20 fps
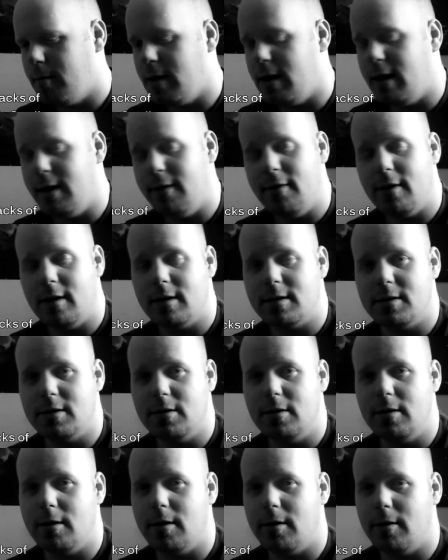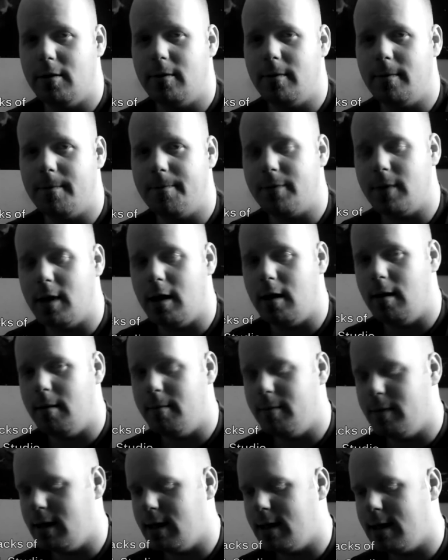In FL Studio,
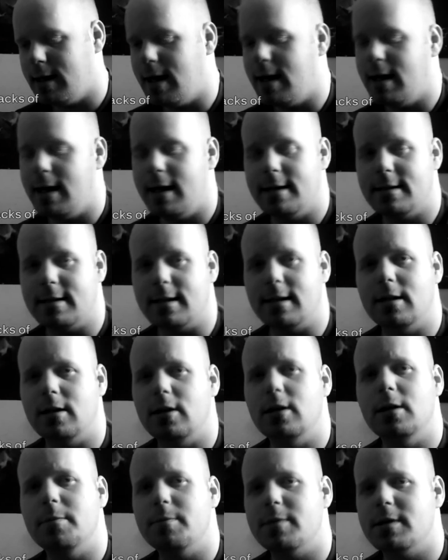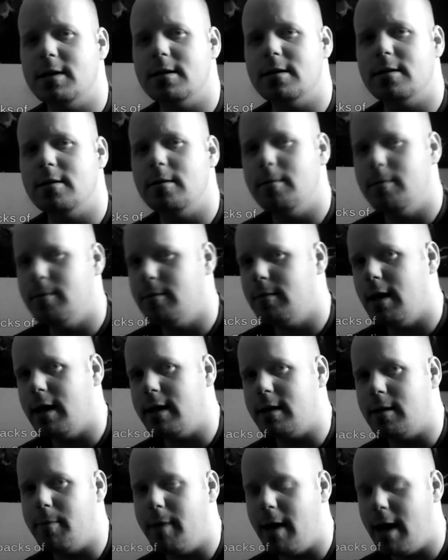it kind of has a clip system,
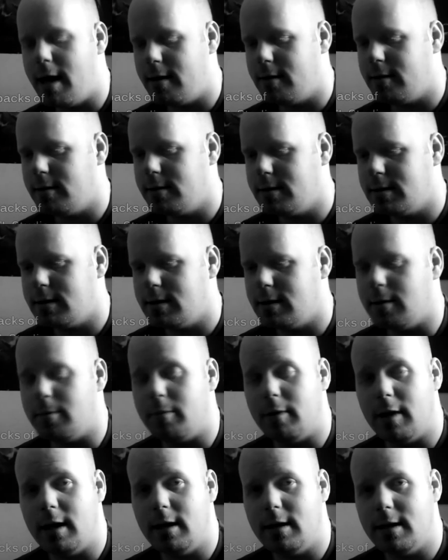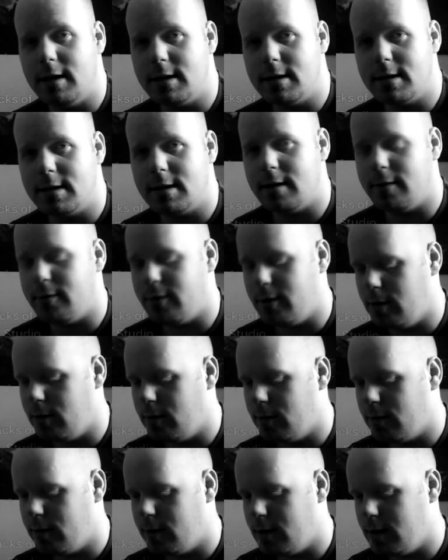like the patterns in the playlist. If
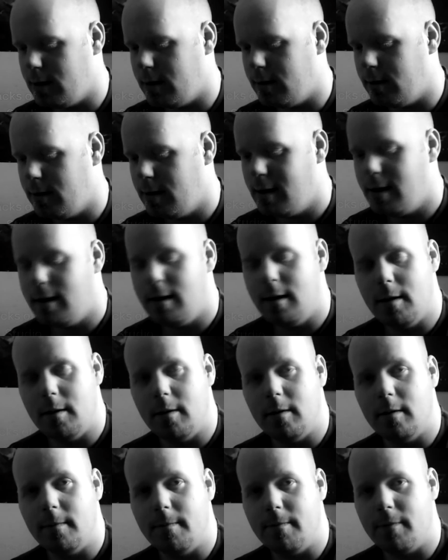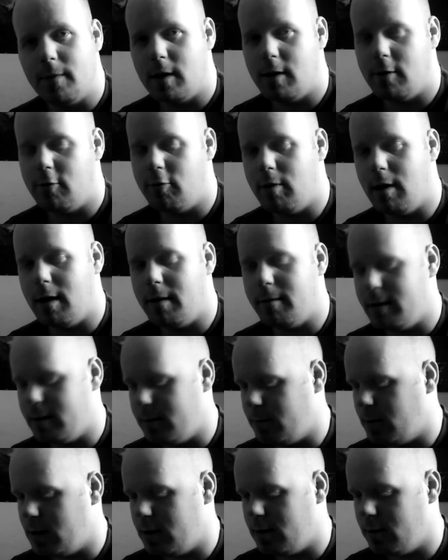you've probably
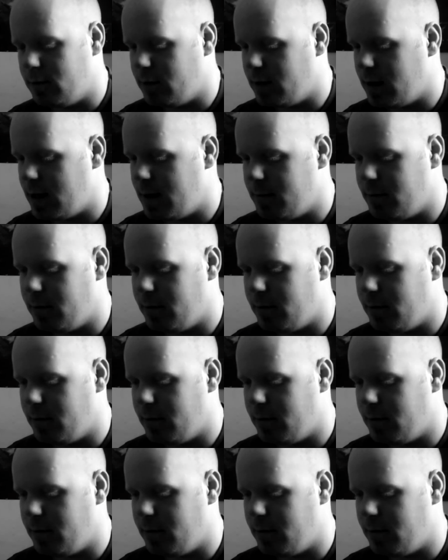went over that